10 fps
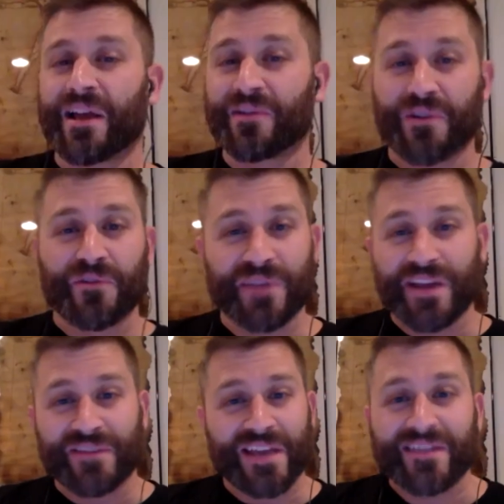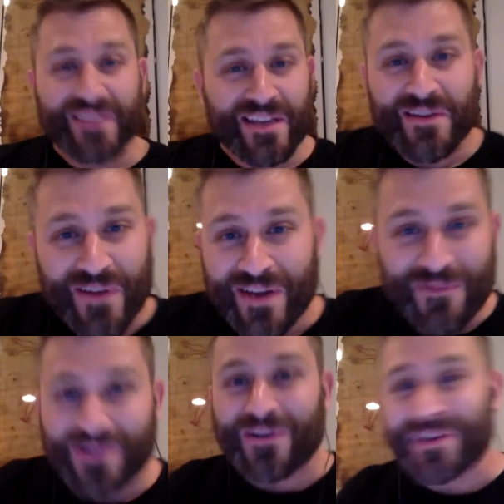I don't know if we have to ask you any
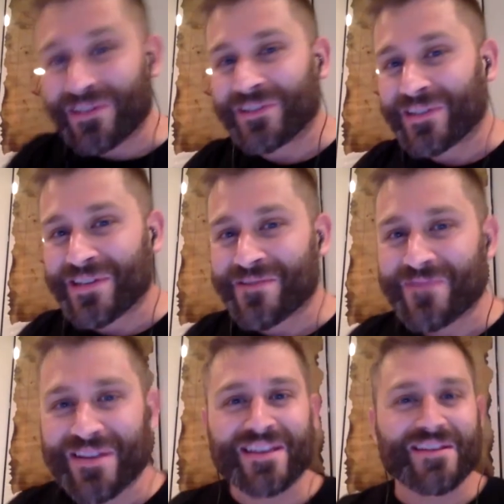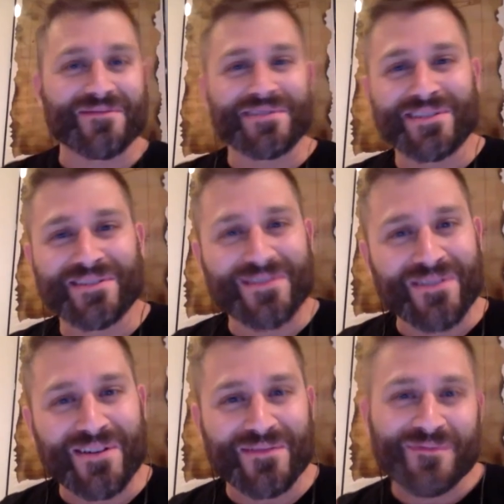more questions, Tim. I think everybody should just go
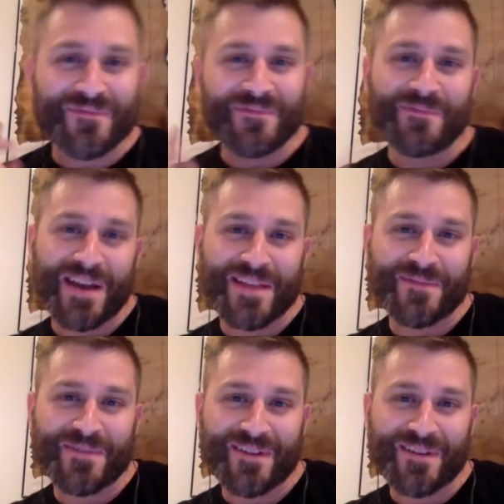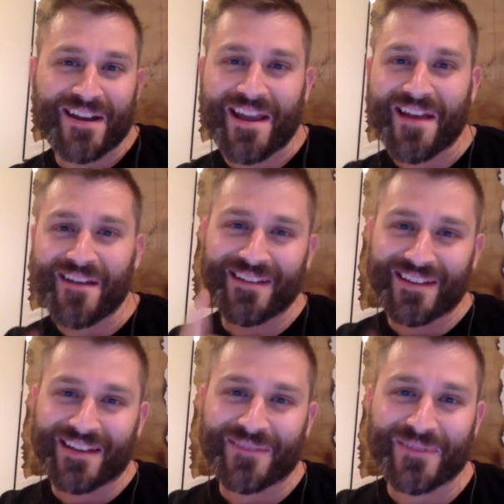out and buy the book right now.
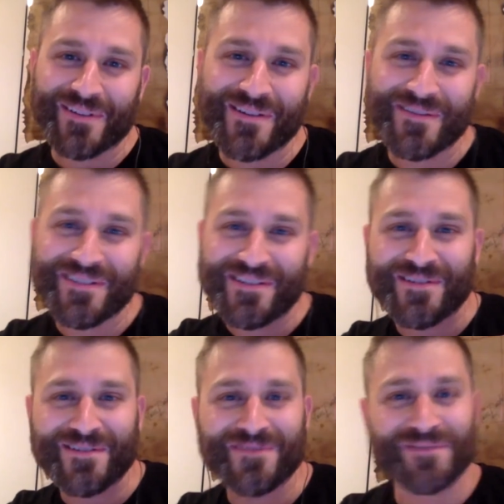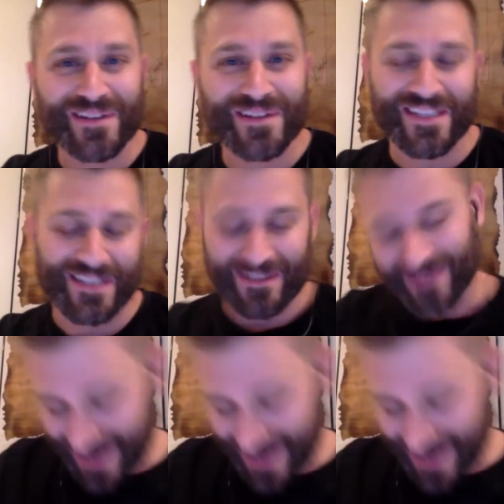And if you don't, you're very silly.